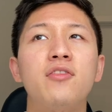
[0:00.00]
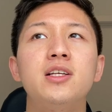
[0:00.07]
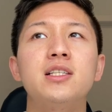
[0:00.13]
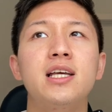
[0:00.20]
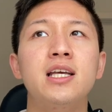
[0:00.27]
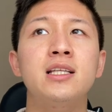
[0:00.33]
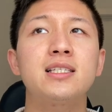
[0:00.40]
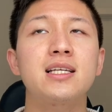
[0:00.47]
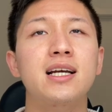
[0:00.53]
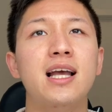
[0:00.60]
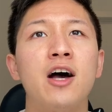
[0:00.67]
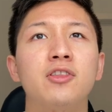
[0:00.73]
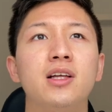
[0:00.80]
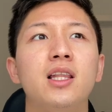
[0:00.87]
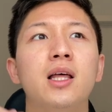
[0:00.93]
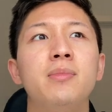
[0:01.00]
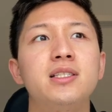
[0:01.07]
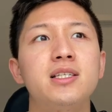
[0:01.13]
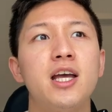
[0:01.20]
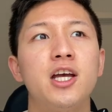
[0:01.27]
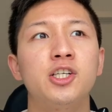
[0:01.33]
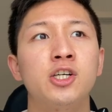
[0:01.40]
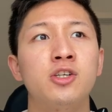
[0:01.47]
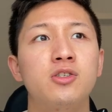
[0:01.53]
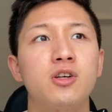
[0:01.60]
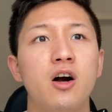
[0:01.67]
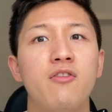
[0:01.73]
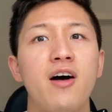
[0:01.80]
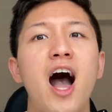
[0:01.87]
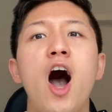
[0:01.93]
to take into account the limitations
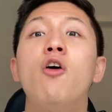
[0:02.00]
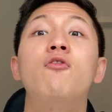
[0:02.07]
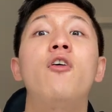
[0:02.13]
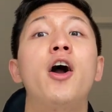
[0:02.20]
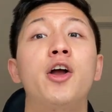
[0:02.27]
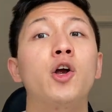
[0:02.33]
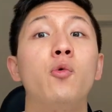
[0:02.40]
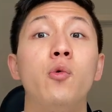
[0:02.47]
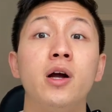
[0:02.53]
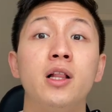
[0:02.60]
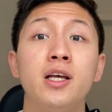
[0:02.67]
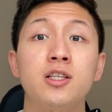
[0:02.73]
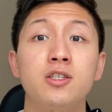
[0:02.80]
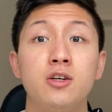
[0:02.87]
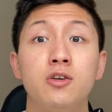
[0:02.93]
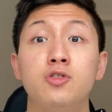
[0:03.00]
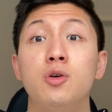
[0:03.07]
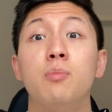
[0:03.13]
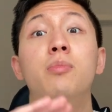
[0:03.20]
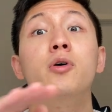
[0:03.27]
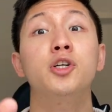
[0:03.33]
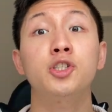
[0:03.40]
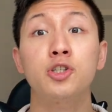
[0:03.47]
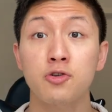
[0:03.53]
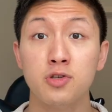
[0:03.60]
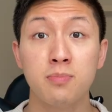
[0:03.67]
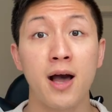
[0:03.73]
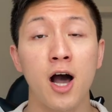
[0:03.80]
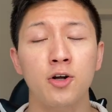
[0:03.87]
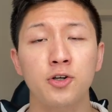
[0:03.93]
of how far you're willing to, to push those
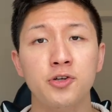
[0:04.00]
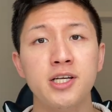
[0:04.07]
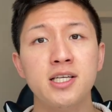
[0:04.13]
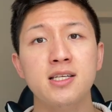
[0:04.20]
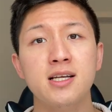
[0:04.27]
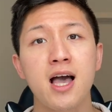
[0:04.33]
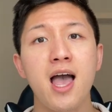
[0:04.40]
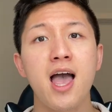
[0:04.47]
boundaries